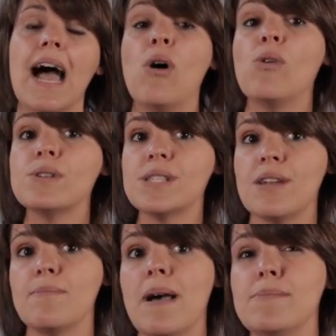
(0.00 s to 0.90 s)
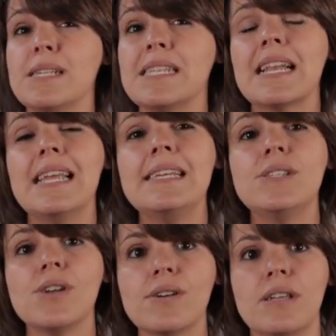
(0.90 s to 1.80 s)
Also remember to clearly
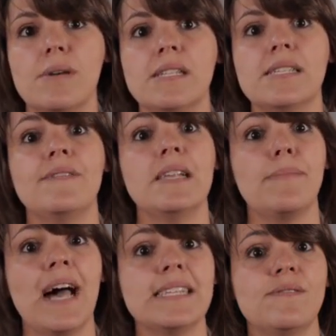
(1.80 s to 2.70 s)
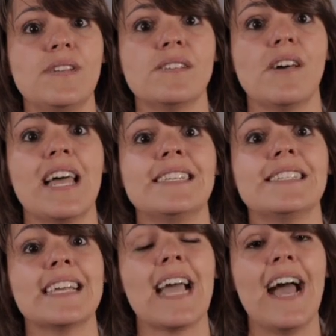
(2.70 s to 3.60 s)
document if an impacted fetal head
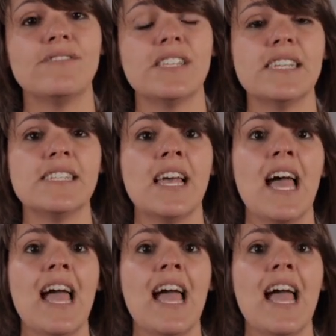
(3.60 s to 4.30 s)
is encountered,